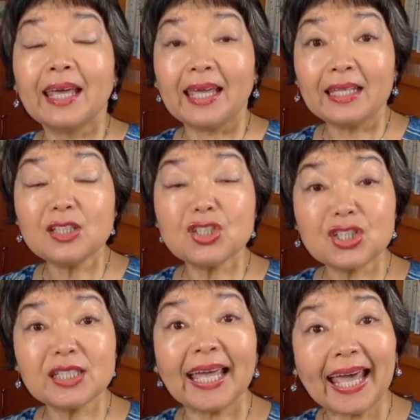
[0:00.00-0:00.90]
And
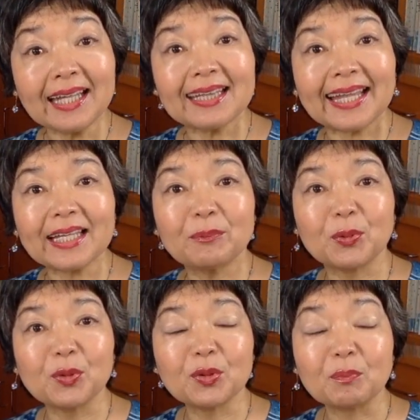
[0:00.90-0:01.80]
she had that
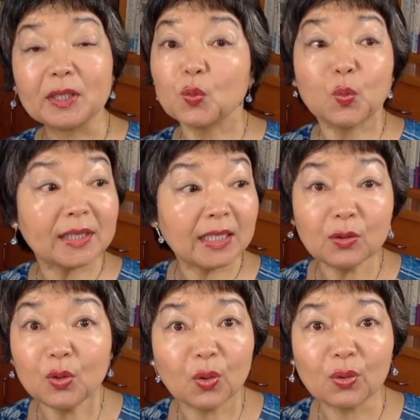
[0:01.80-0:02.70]
book, but we
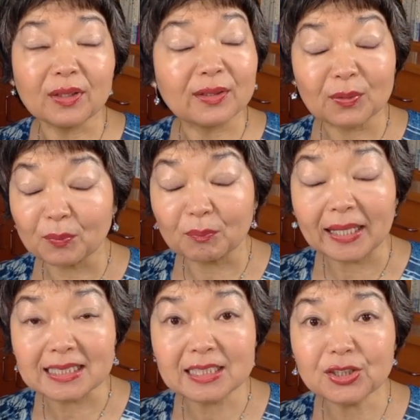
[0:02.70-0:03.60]
didn't know,
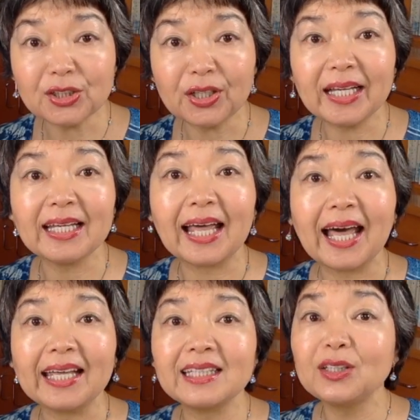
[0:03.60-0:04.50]
my sister and
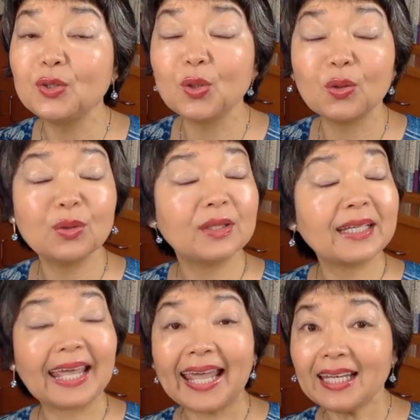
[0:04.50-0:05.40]
I didn't know
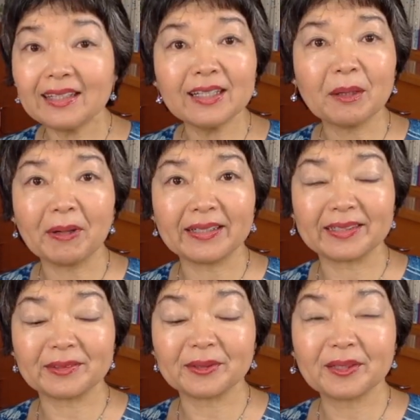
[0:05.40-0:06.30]
anything about
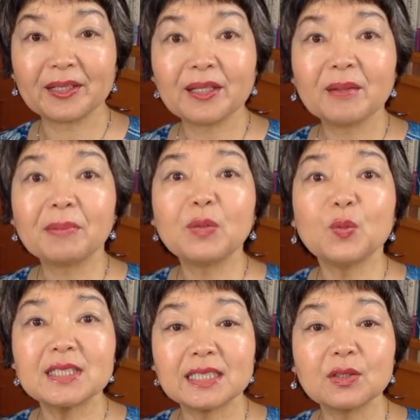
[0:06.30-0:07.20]
it, but we
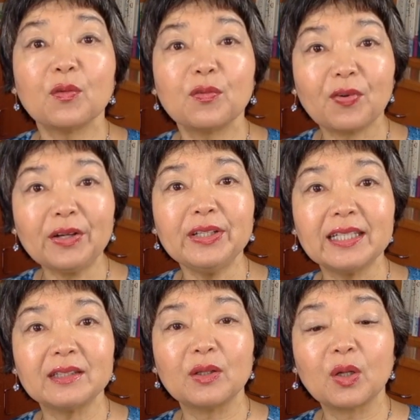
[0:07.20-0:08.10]
just found
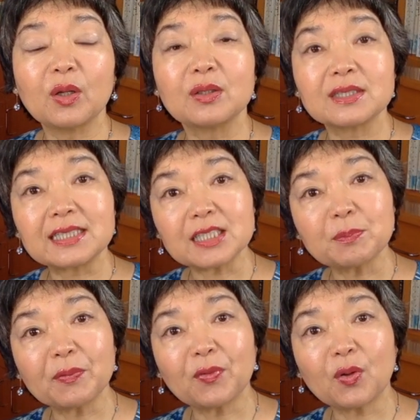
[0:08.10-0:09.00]
it just
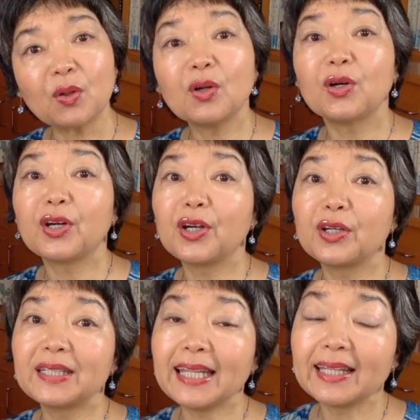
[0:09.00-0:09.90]
before her
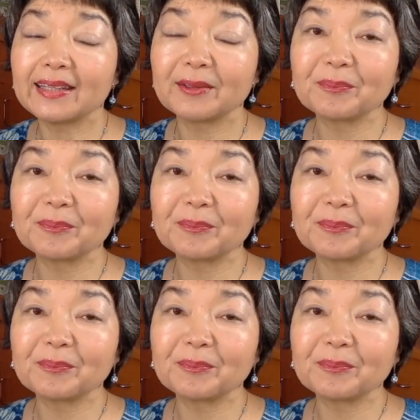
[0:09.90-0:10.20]
death.